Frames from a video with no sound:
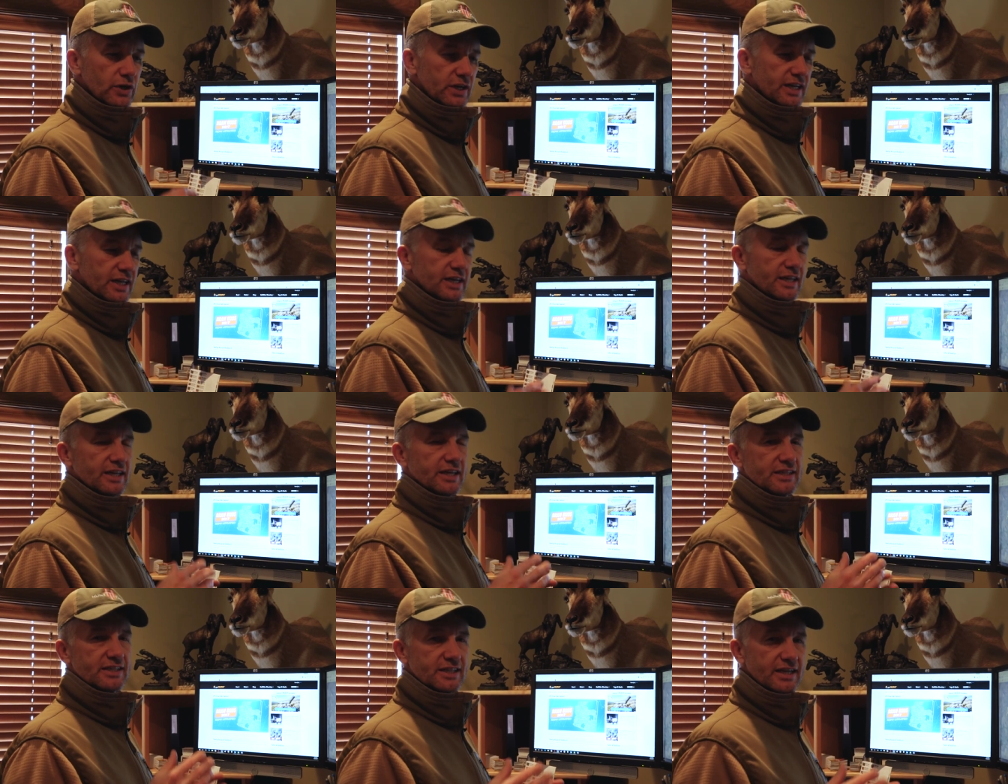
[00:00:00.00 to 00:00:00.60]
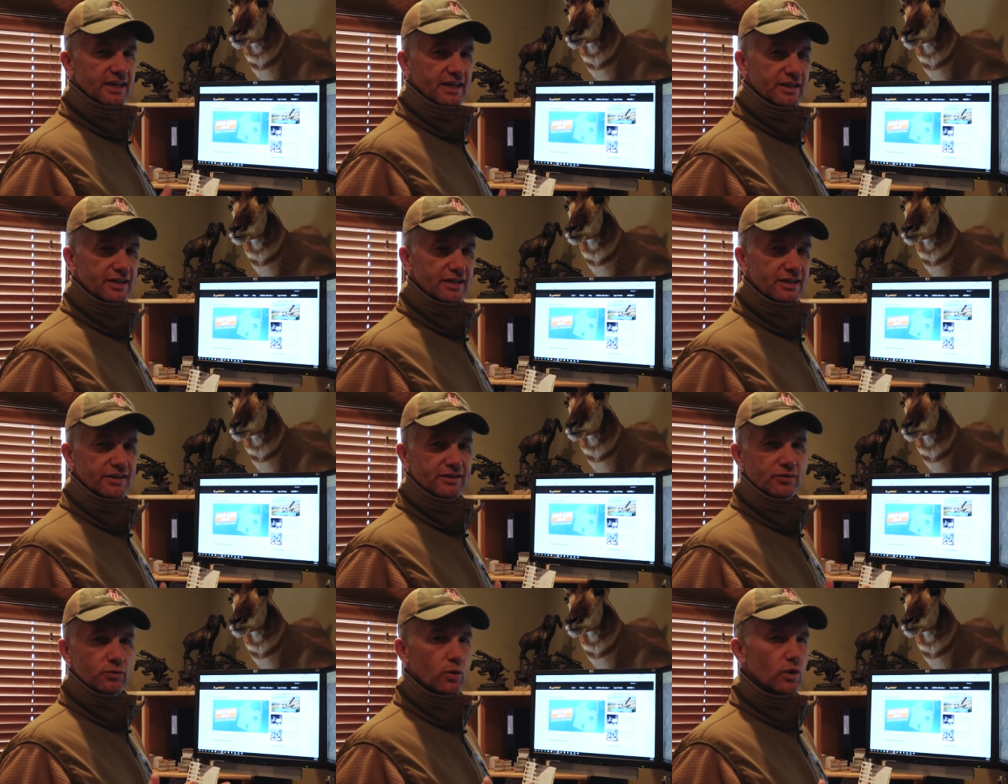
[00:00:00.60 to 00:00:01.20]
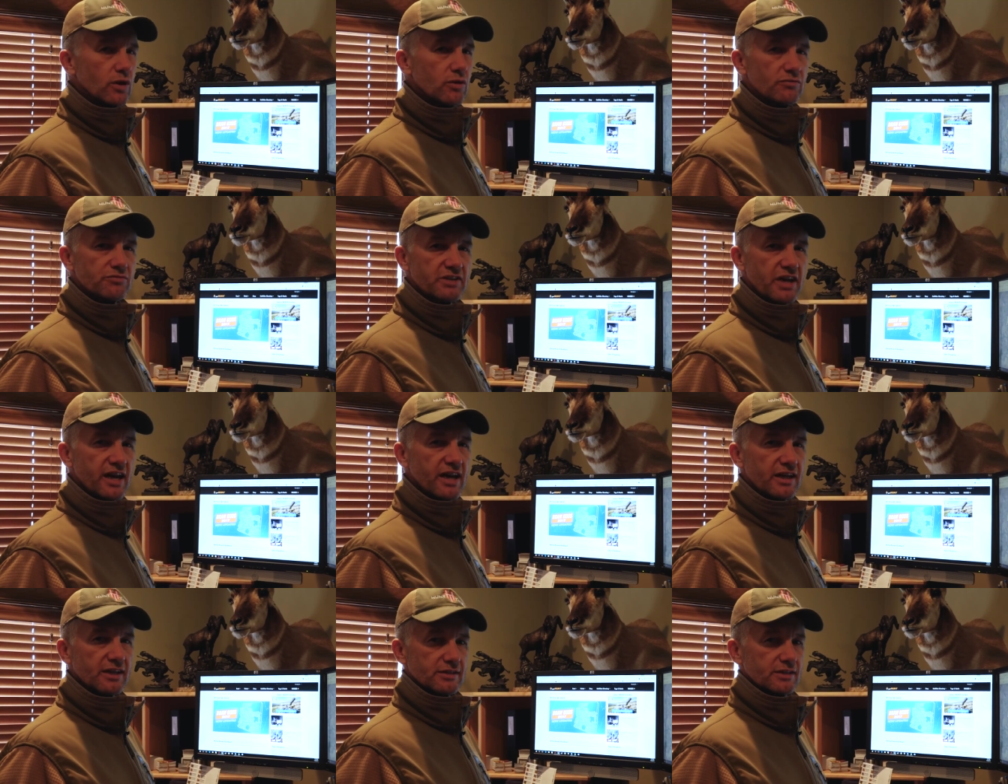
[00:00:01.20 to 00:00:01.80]
I got to get ten to twelve
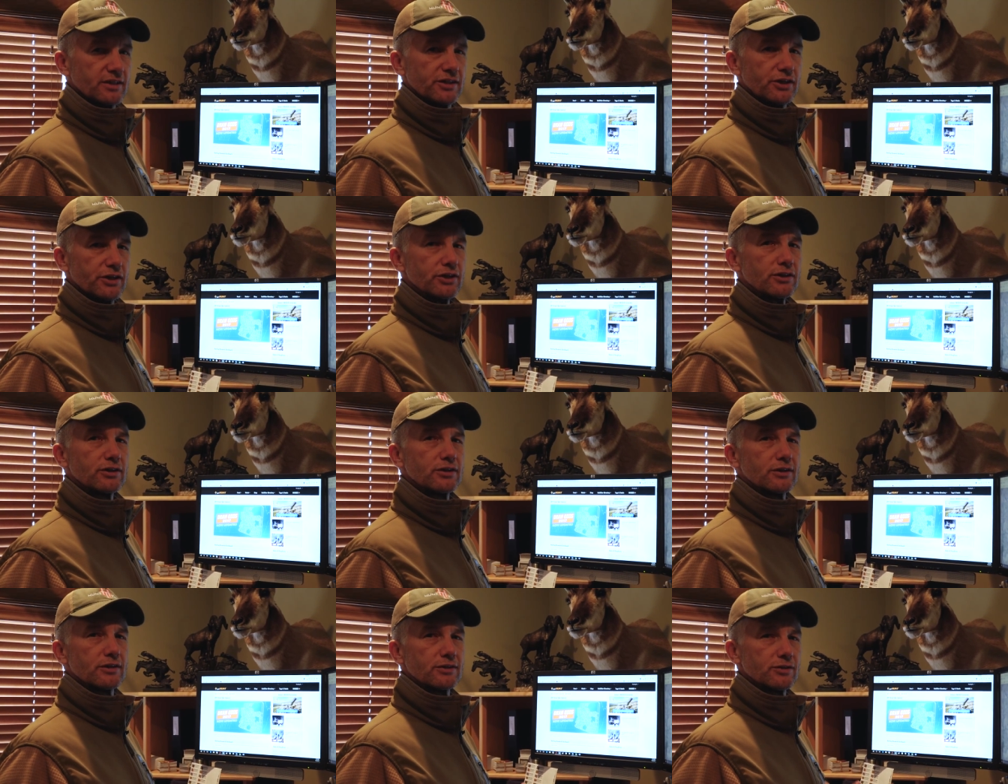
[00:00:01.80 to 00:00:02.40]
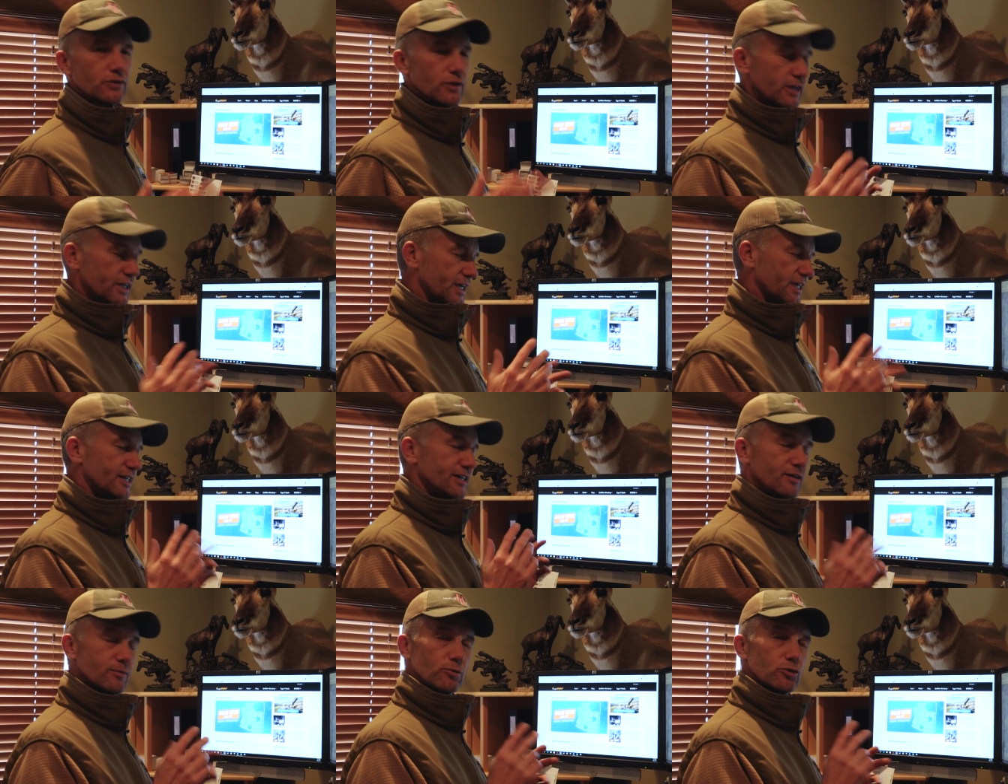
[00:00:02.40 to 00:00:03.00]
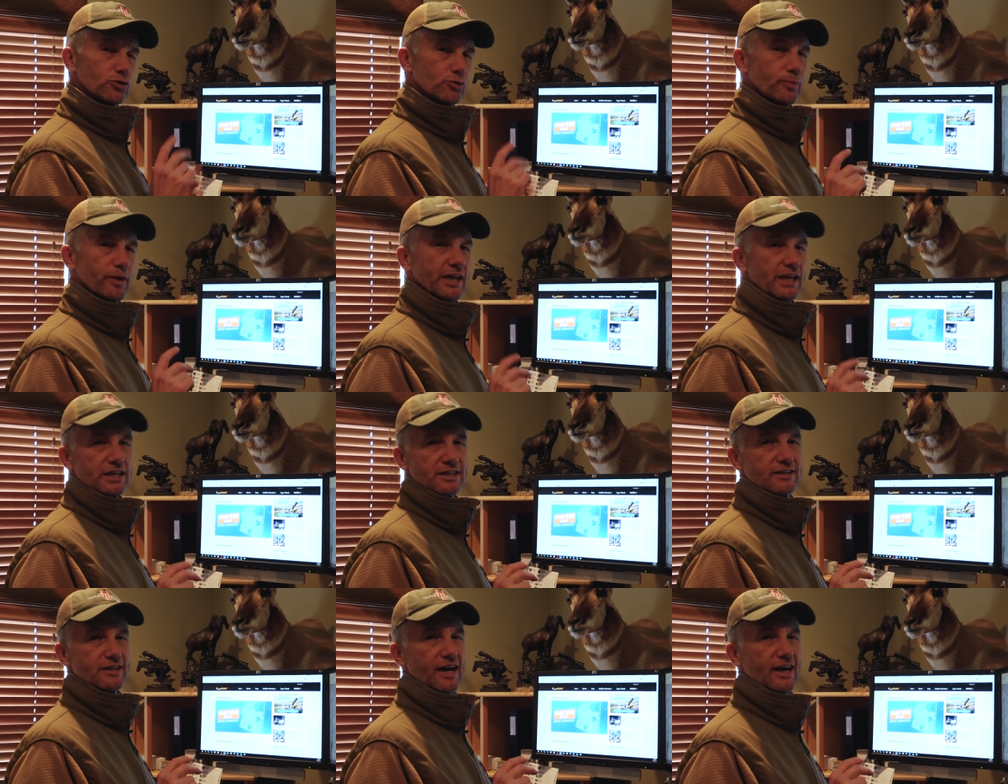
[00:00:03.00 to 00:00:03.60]
tags a year, so I got to almost
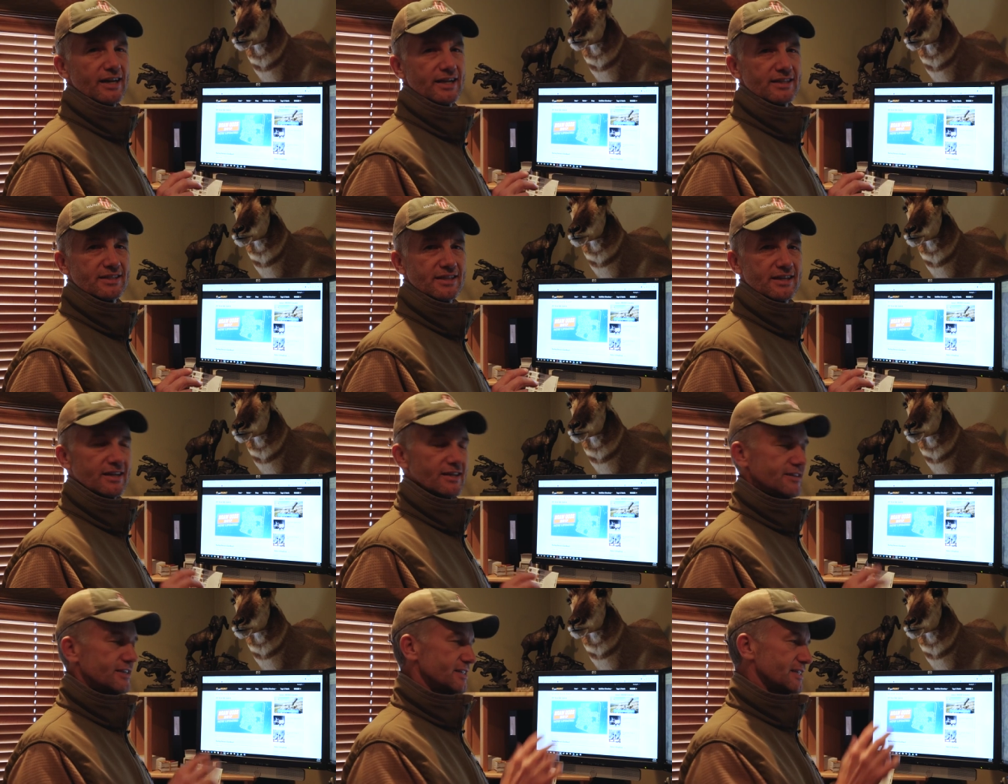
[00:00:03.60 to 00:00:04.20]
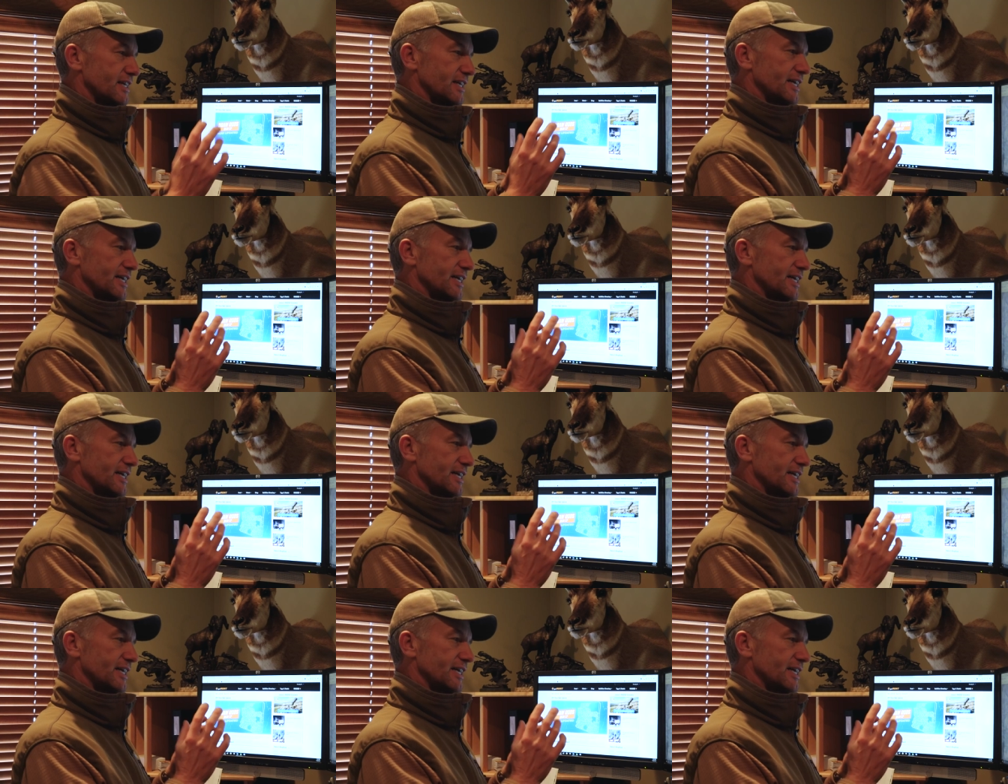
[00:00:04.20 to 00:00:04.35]
make a science out of this.